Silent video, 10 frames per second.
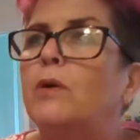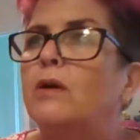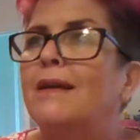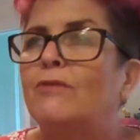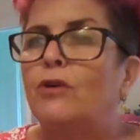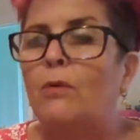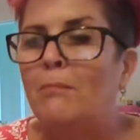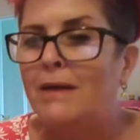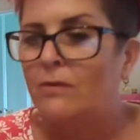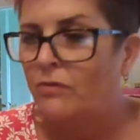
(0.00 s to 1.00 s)
and I've got
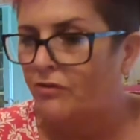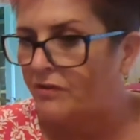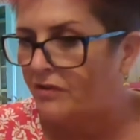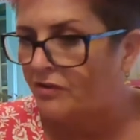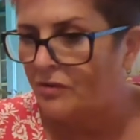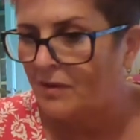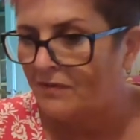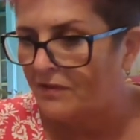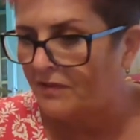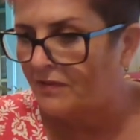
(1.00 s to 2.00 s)
mountains of it to do
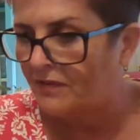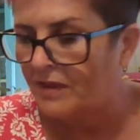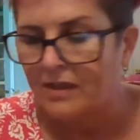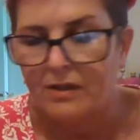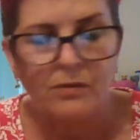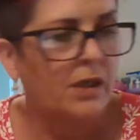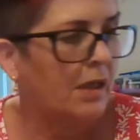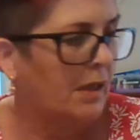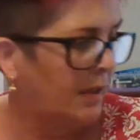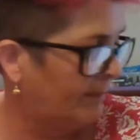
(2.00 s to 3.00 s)
after this video...
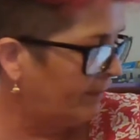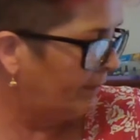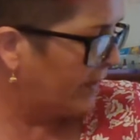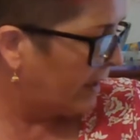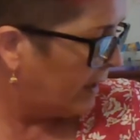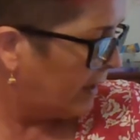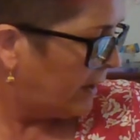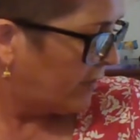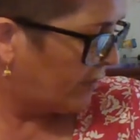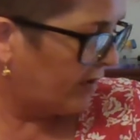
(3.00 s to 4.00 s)

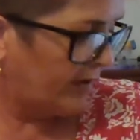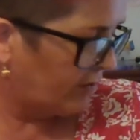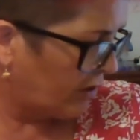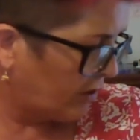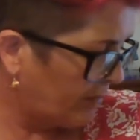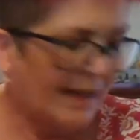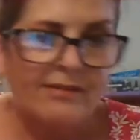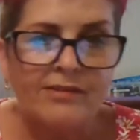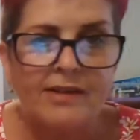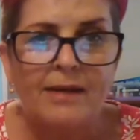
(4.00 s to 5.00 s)
Because it needs to go back
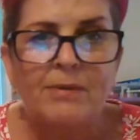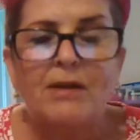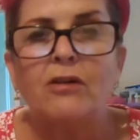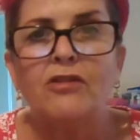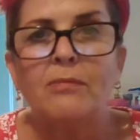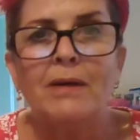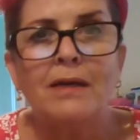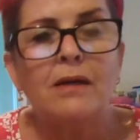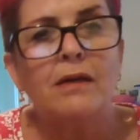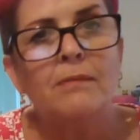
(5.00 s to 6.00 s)
today. Because
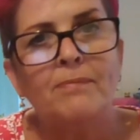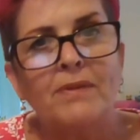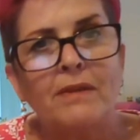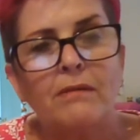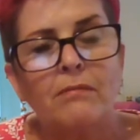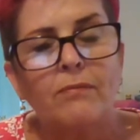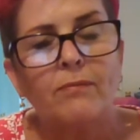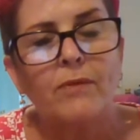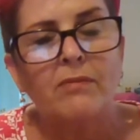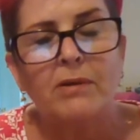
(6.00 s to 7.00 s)
I'm
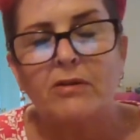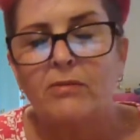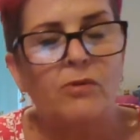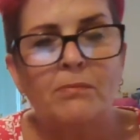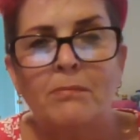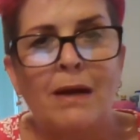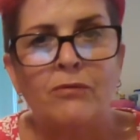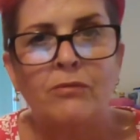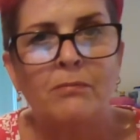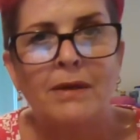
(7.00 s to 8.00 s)
doing
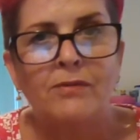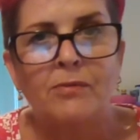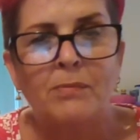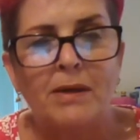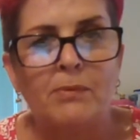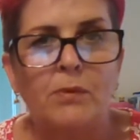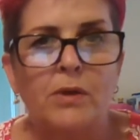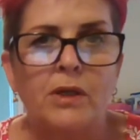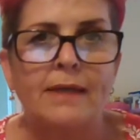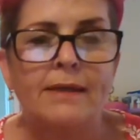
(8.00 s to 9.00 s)
mountains and mountains of
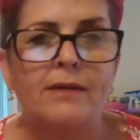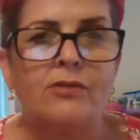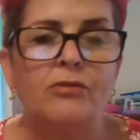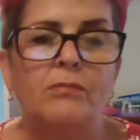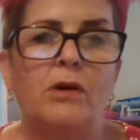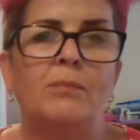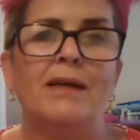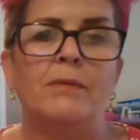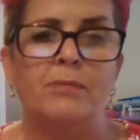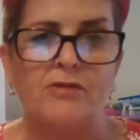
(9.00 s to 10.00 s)
paperwork, I needed some more
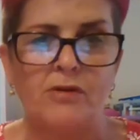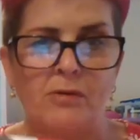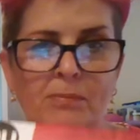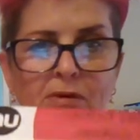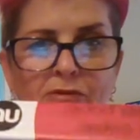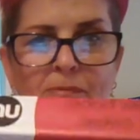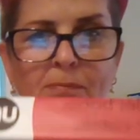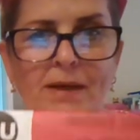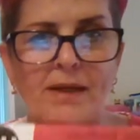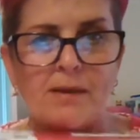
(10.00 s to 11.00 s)
paper. So I bought some
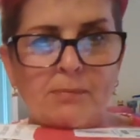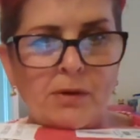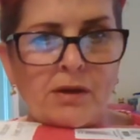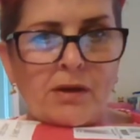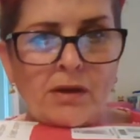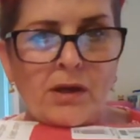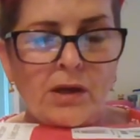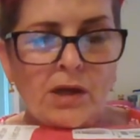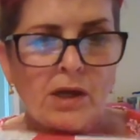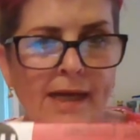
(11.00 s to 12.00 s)

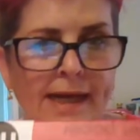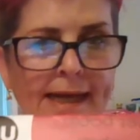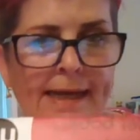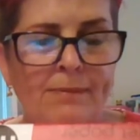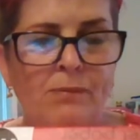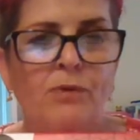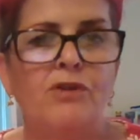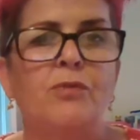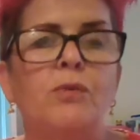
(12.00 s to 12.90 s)
paper, which were,